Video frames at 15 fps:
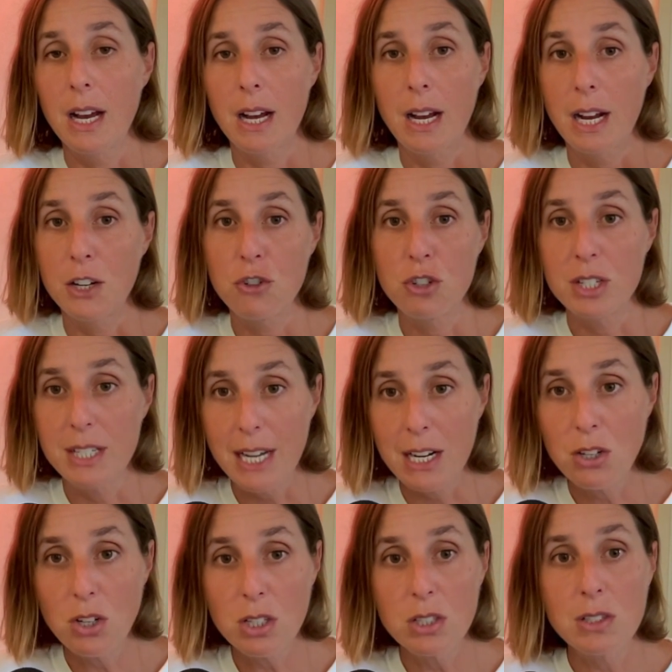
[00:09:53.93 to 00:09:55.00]
one hundred
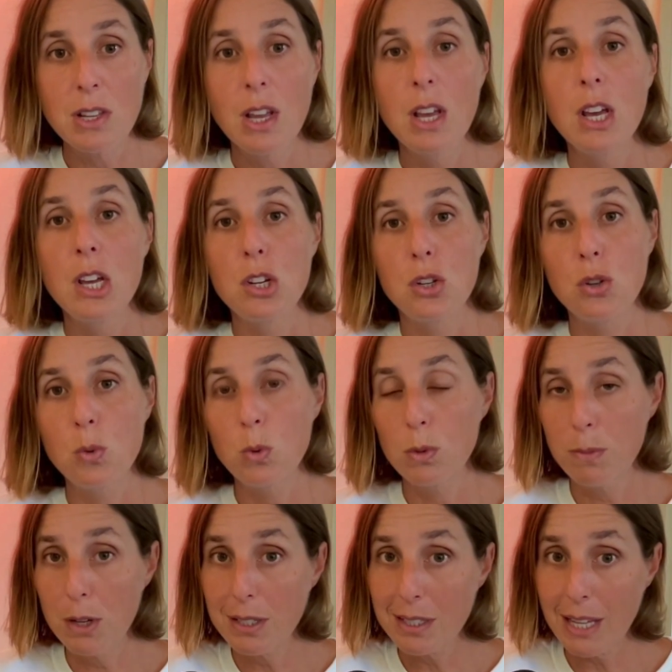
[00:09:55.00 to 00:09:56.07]
ten dollars, you will
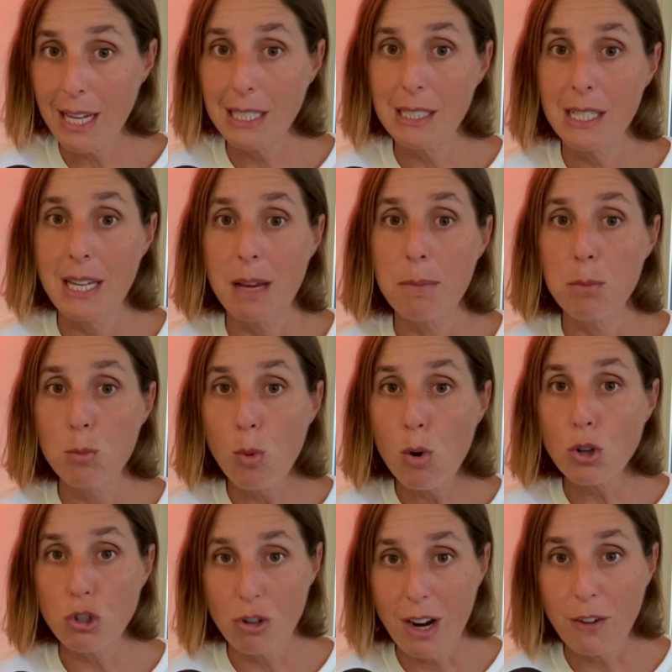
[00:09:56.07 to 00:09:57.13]
most likely get
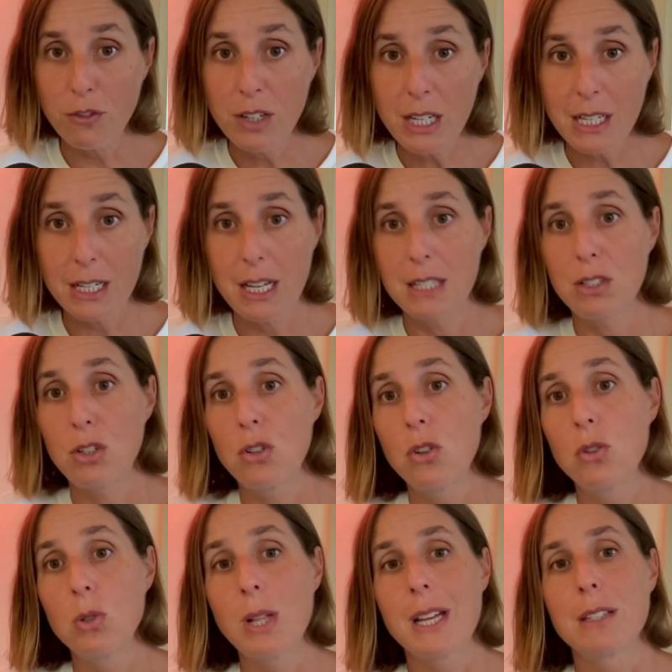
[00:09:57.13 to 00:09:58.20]
more traffic as
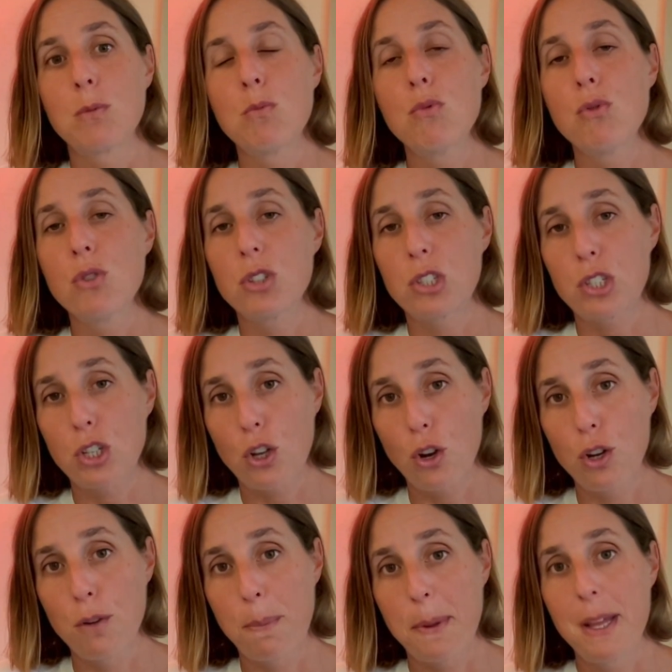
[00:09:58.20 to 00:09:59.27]
Google has more
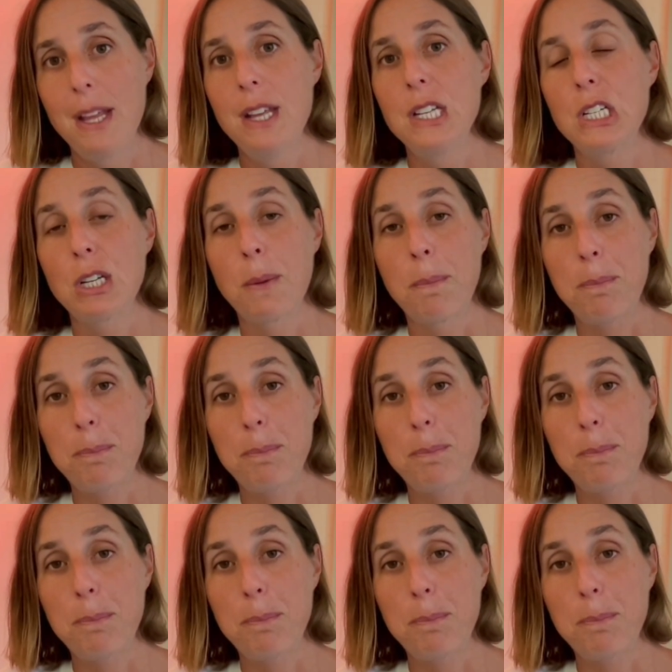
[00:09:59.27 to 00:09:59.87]
scope to